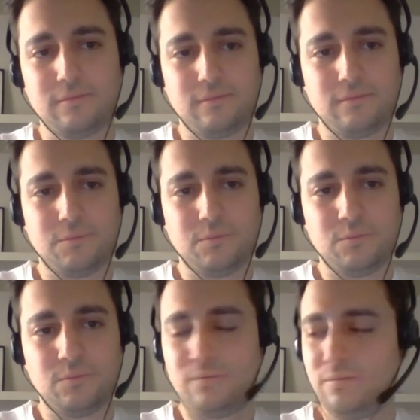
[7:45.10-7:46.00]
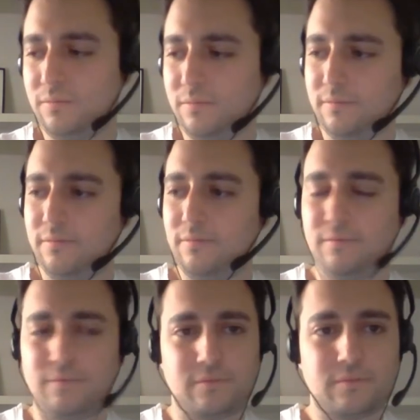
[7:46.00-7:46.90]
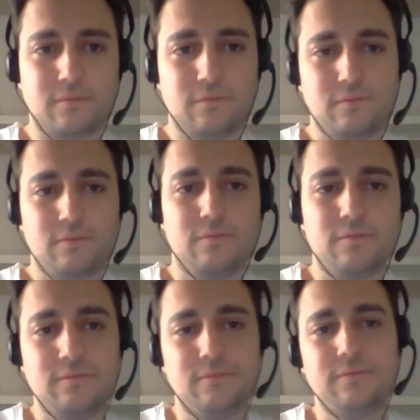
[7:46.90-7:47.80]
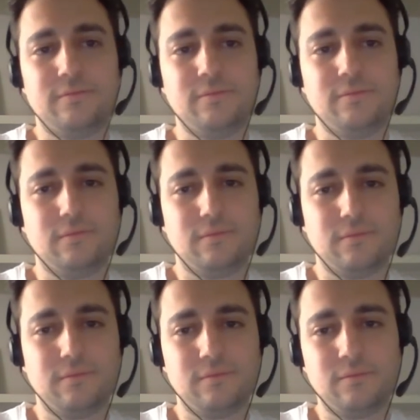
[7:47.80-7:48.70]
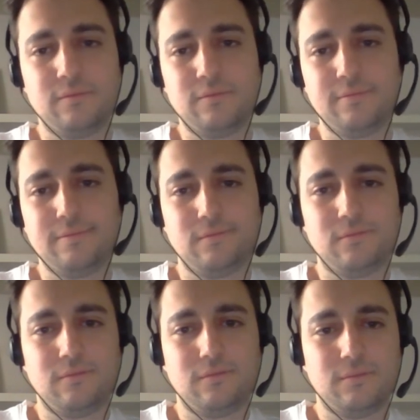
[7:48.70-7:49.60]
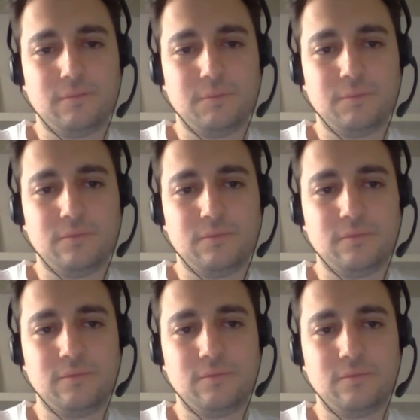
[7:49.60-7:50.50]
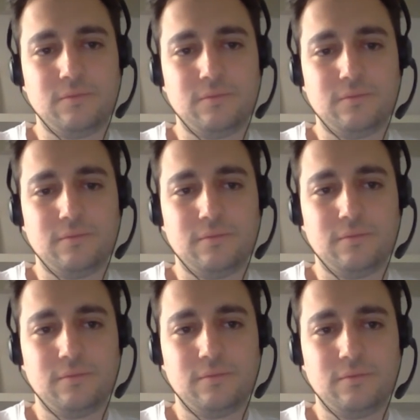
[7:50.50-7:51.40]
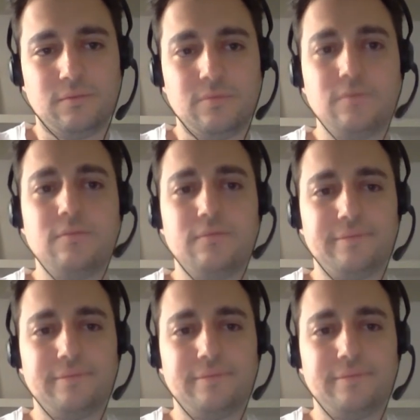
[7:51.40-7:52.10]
The person shown says nothing.